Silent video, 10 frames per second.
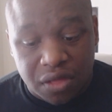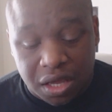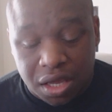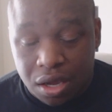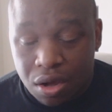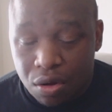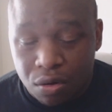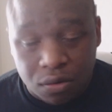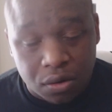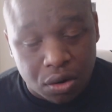thinking,
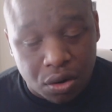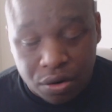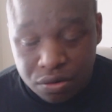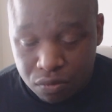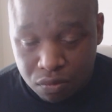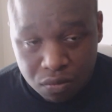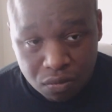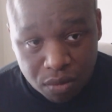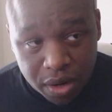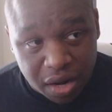oh Lord,
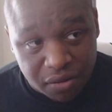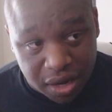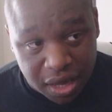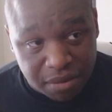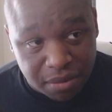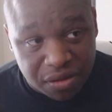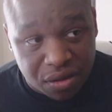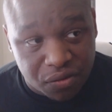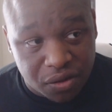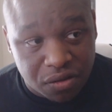what have I gotten
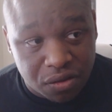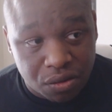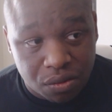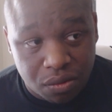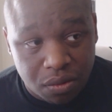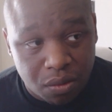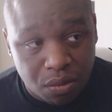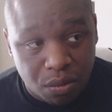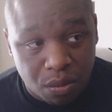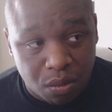myself into?
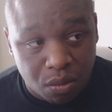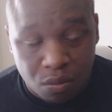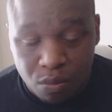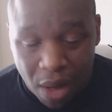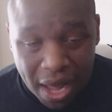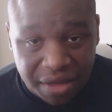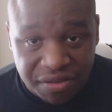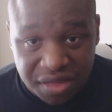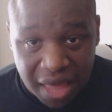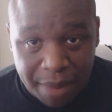Why
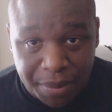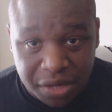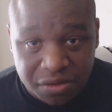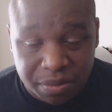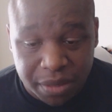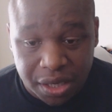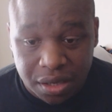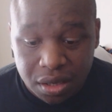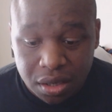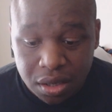is this happening to
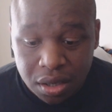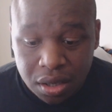me?